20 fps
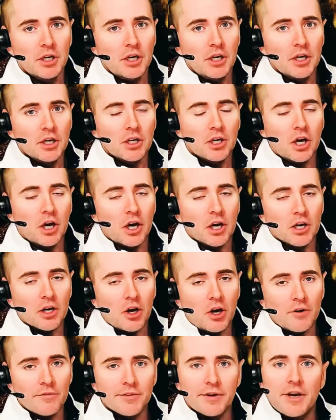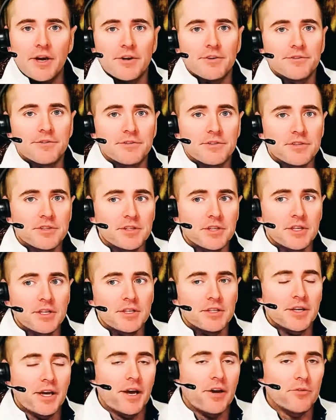a coffee house
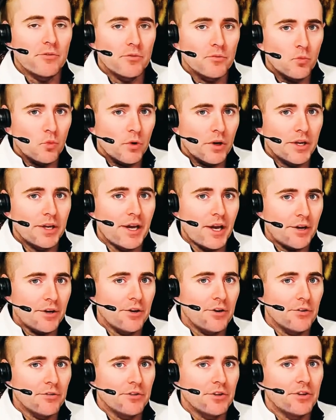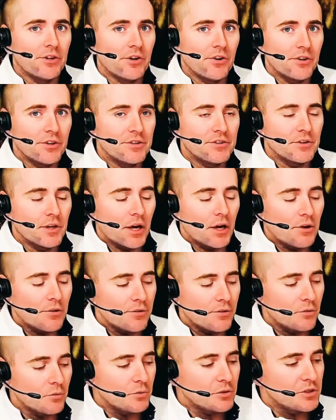distinct way down here in the dirty South,
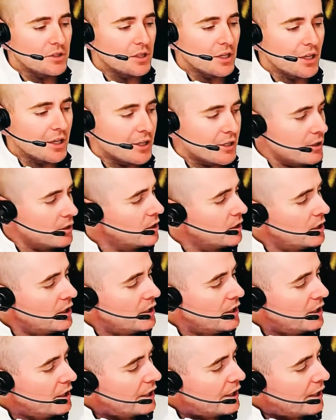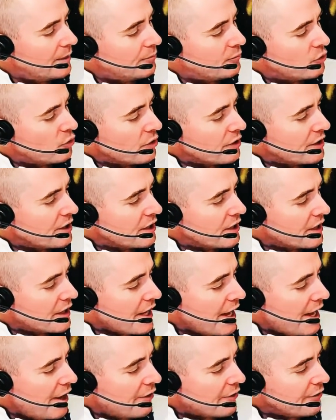Louisiana. And I'm drinking it
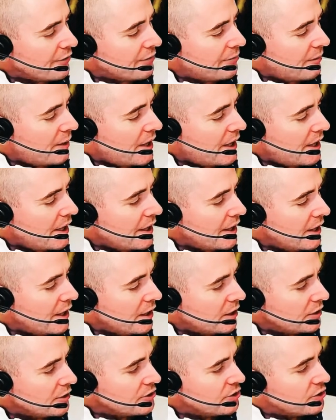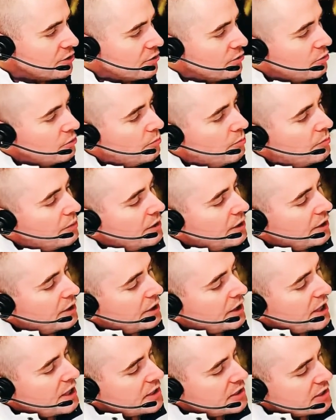out of my LSU big
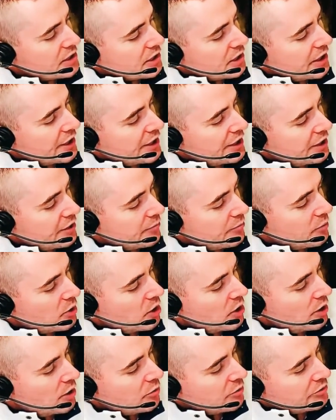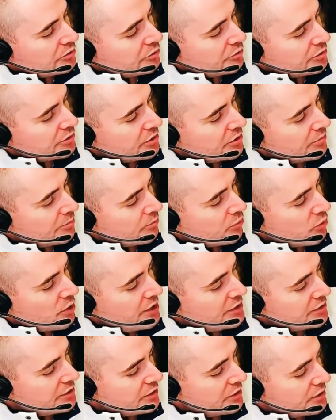insulated mug, which was a
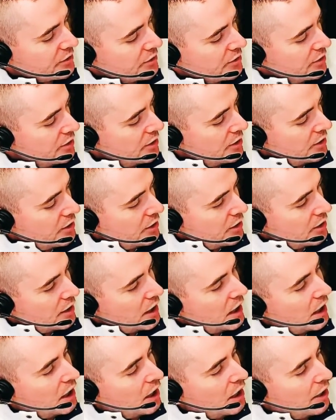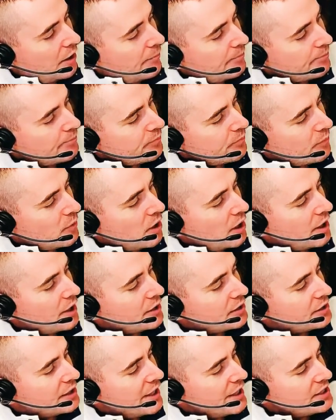present.
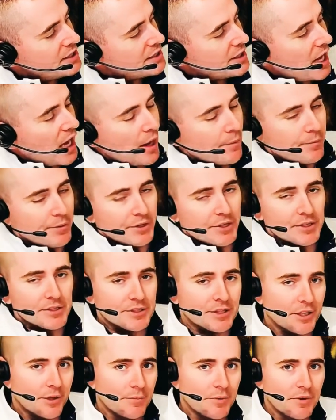But today's topic is going to be